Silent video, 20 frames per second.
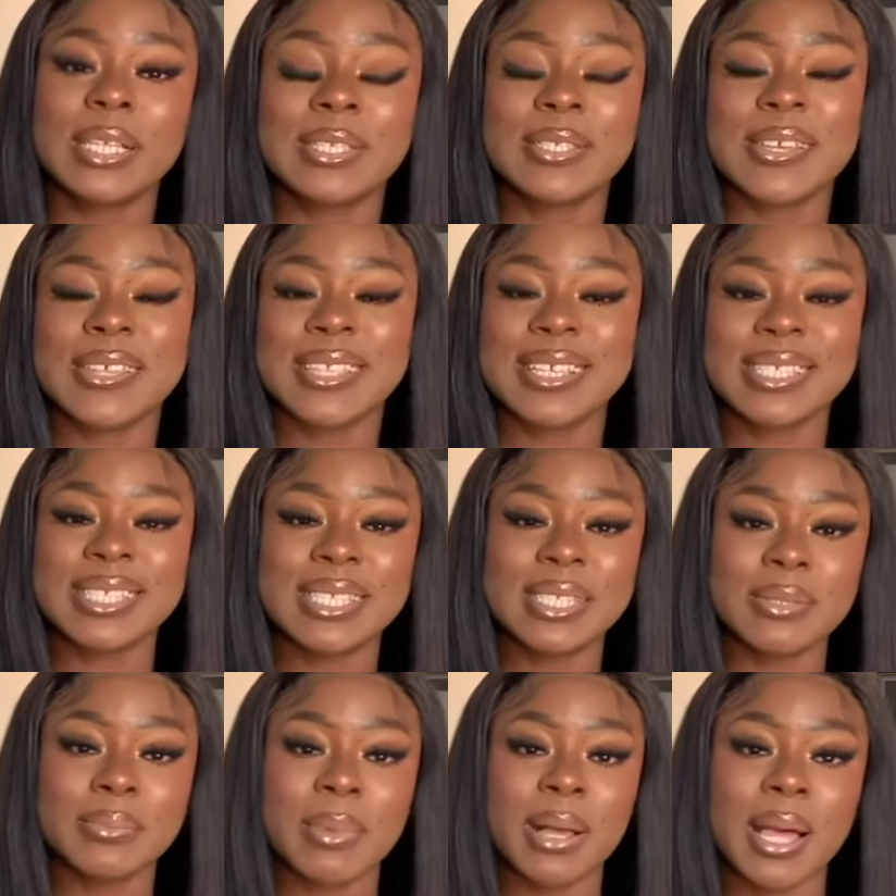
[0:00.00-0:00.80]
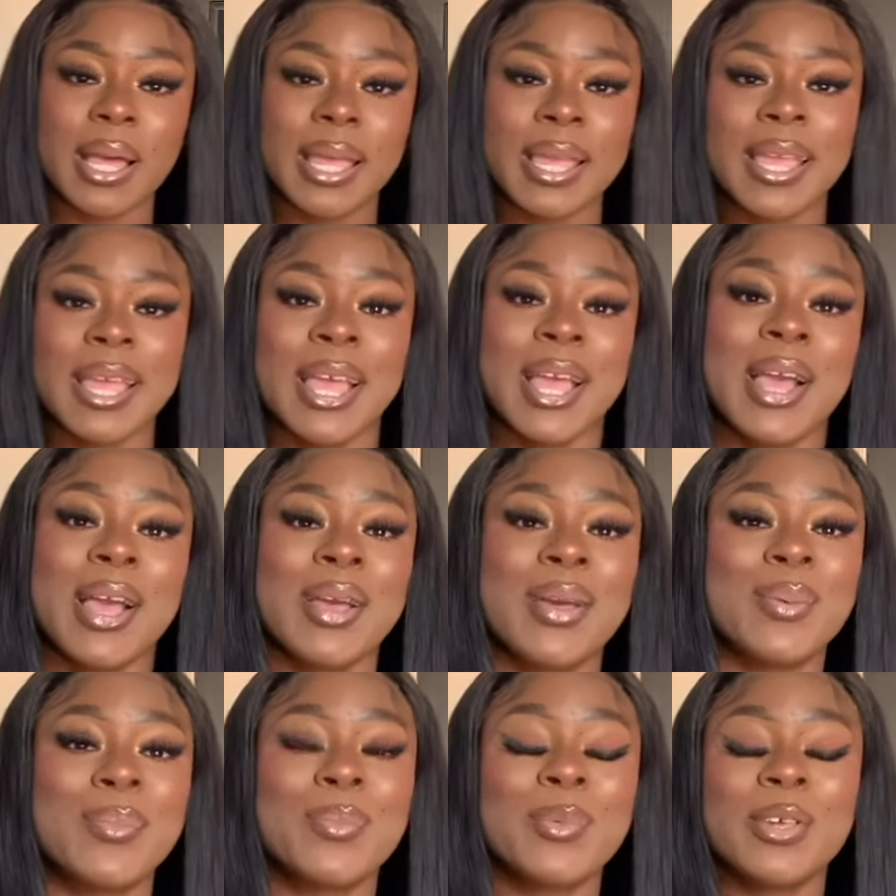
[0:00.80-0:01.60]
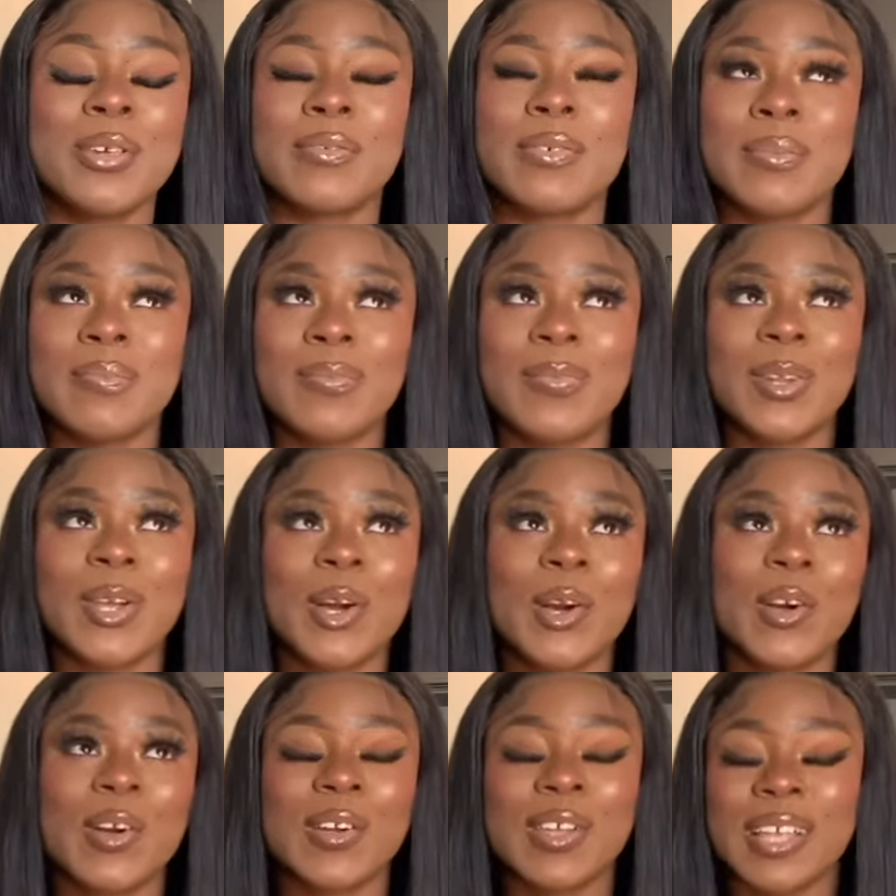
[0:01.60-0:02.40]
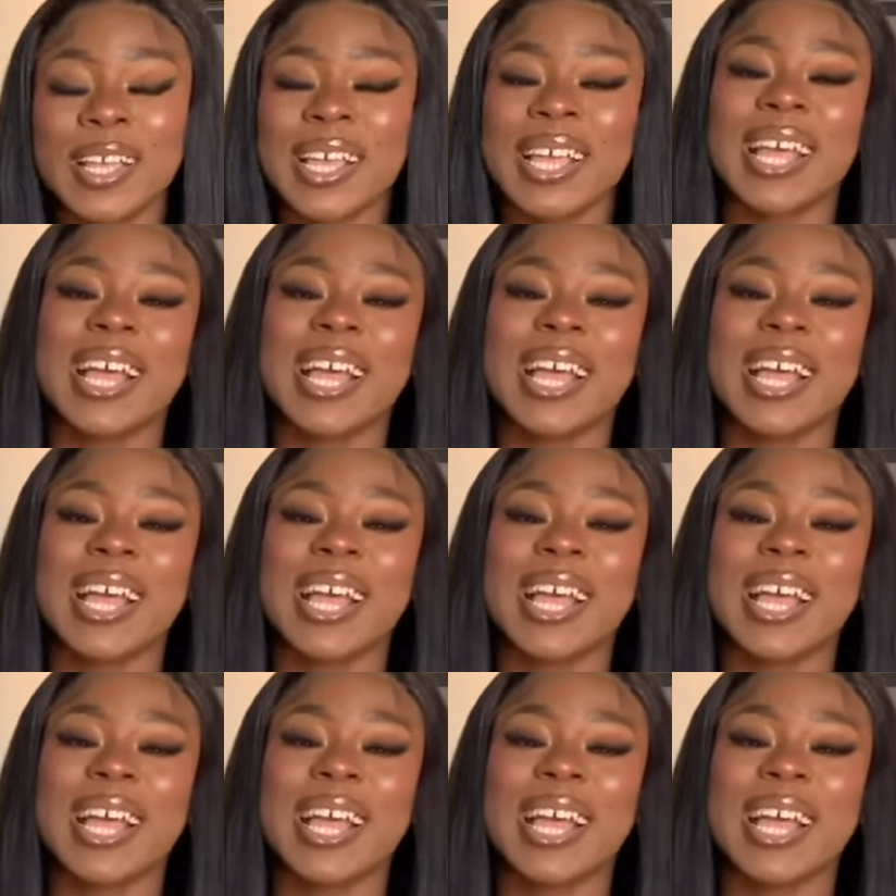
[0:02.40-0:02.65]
So this is my moving vlog.